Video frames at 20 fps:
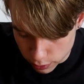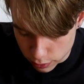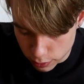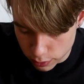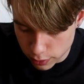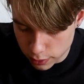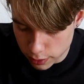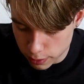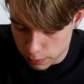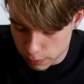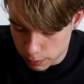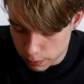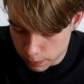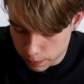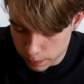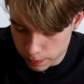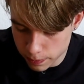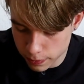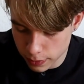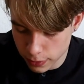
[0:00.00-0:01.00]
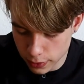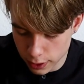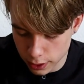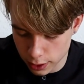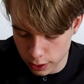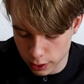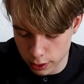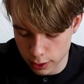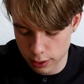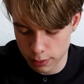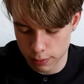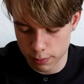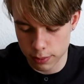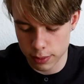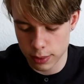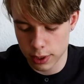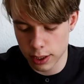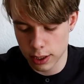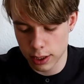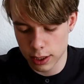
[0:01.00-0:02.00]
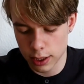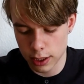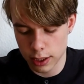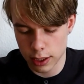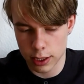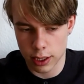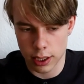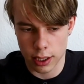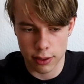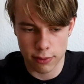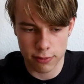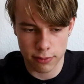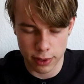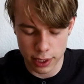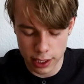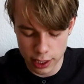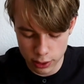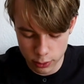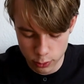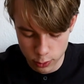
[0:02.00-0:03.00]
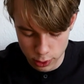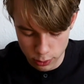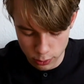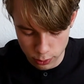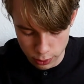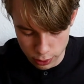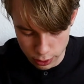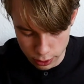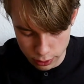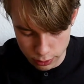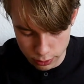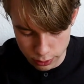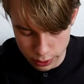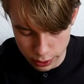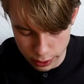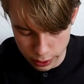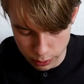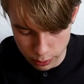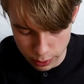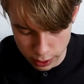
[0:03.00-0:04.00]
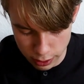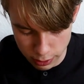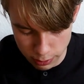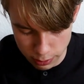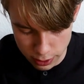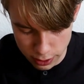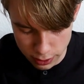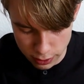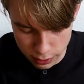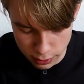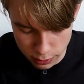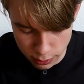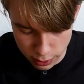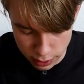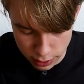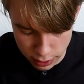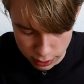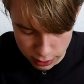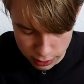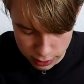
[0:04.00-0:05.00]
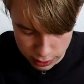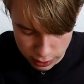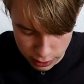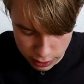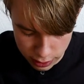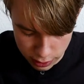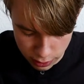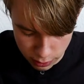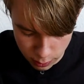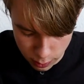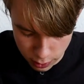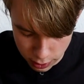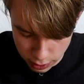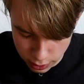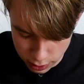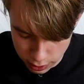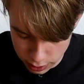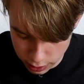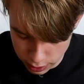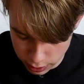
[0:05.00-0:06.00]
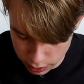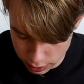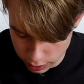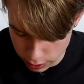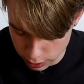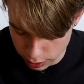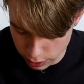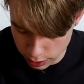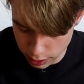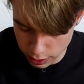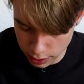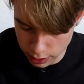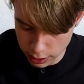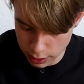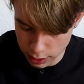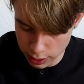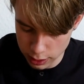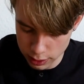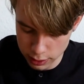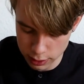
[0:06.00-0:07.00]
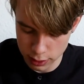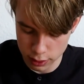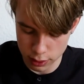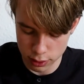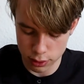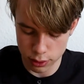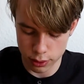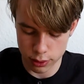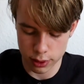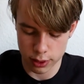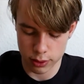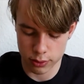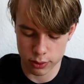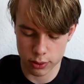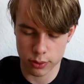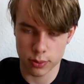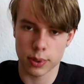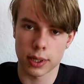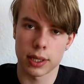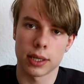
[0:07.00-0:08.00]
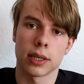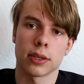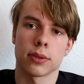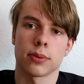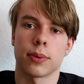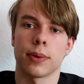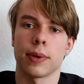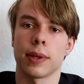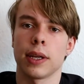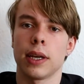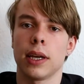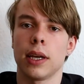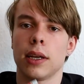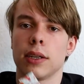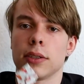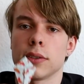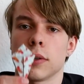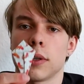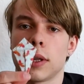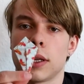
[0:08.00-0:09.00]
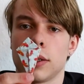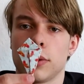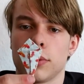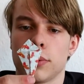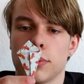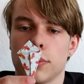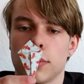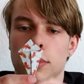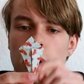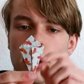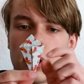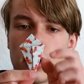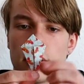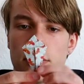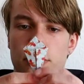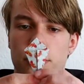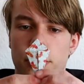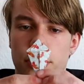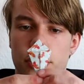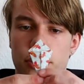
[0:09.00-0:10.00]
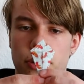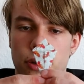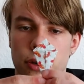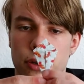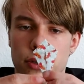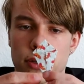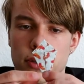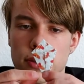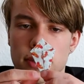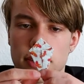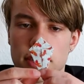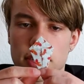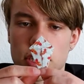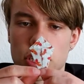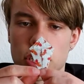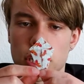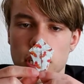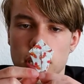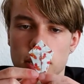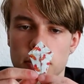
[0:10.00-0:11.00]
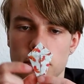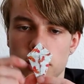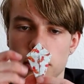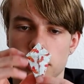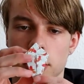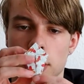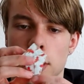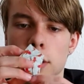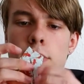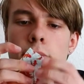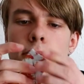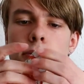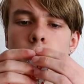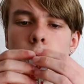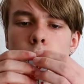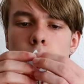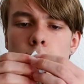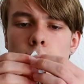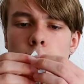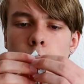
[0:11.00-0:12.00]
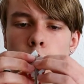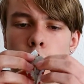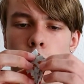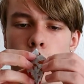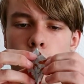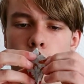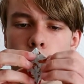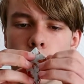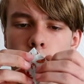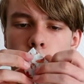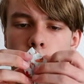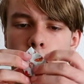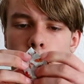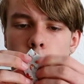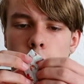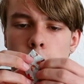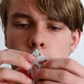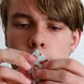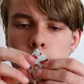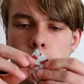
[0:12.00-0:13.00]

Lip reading: do them. And the flying one worked really well, but this one, the standing one, didn't turn out quite as well. So then you return to this shape and you fold them open again